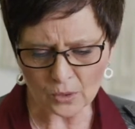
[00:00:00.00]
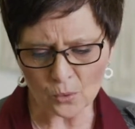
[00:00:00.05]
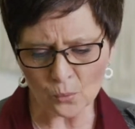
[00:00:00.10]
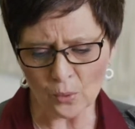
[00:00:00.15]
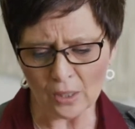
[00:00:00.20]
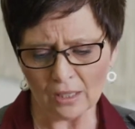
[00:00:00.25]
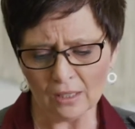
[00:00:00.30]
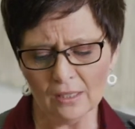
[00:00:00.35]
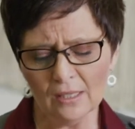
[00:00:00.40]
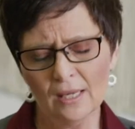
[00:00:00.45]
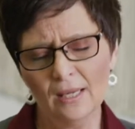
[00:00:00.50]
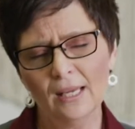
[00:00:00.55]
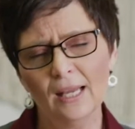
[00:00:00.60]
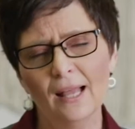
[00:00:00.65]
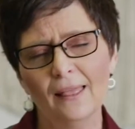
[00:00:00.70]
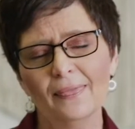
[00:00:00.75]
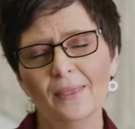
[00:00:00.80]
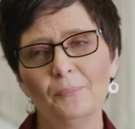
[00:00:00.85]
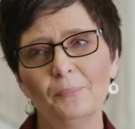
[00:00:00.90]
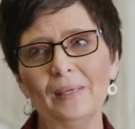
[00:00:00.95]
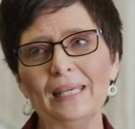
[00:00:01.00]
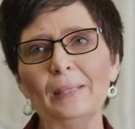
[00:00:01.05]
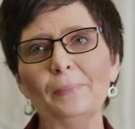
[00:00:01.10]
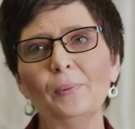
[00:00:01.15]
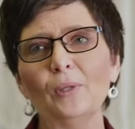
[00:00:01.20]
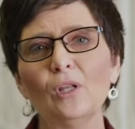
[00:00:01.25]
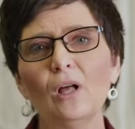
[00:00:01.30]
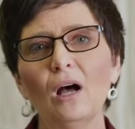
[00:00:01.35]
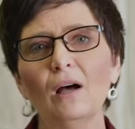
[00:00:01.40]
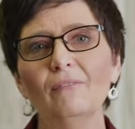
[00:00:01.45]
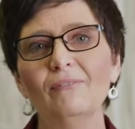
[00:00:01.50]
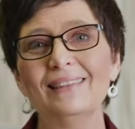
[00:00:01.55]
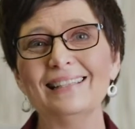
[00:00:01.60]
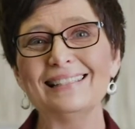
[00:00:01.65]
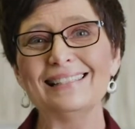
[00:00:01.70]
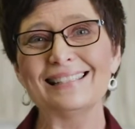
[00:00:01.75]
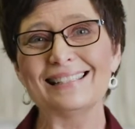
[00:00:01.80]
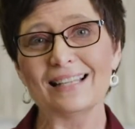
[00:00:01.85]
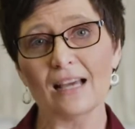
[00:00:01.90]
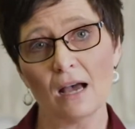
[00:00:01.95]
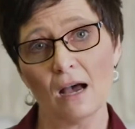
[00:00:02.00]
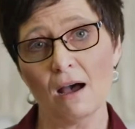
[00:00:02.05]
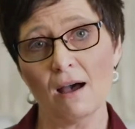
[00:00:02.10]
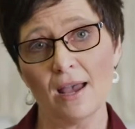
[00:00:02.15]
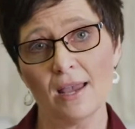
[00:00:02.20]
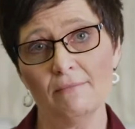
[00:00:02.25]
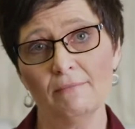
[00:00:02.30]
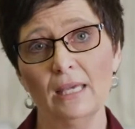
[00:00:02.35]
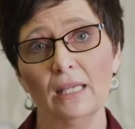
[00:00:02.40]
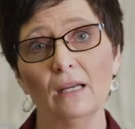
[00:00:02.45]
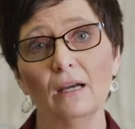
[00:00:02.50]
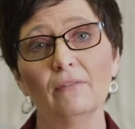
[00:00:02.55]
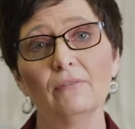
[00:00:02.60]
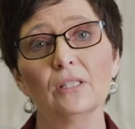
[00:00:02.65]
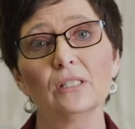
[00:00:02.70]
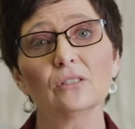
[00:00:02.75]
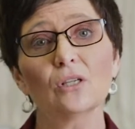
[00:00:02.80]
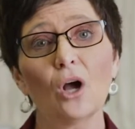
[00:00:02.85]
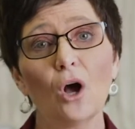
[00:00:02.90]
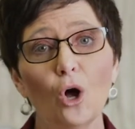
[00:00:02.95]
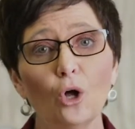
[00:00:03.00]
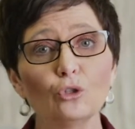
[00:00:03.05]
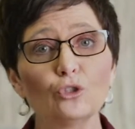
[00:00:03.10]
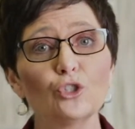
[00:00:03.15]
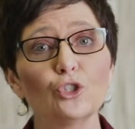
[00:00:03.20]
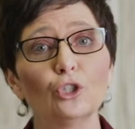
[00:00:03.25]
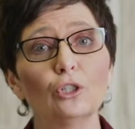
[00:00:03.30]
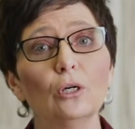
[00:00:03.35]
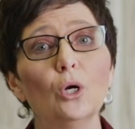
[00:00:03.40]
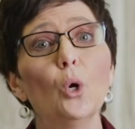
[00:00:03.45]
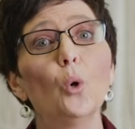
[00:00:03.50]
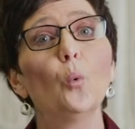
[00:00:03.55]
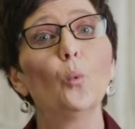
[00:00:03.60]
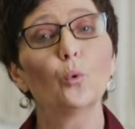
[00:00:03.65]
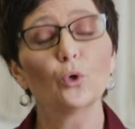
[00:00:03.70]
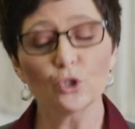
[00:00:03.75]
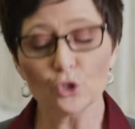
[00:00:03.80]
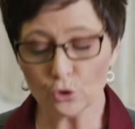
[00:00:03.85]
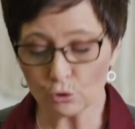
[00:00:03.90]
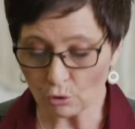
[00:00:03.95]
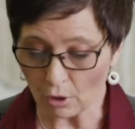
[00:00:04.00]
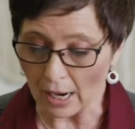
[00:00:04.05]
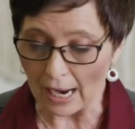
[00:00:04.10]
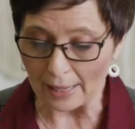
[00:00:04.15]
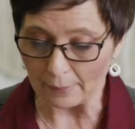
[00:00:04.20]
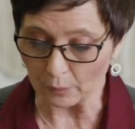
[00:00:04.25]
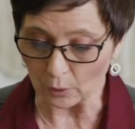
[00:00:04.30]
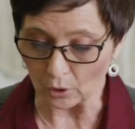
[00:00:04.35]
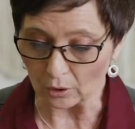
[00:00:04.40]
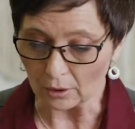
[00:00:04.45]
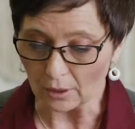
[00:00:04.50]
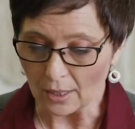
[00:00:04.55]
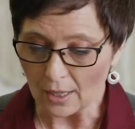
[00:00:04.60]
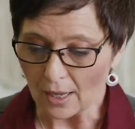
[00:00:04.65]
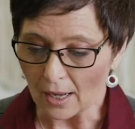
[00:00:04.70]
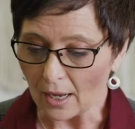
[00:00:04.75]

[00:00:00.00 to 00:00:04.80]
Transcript: Well, the people of this time and of this culture were tribal.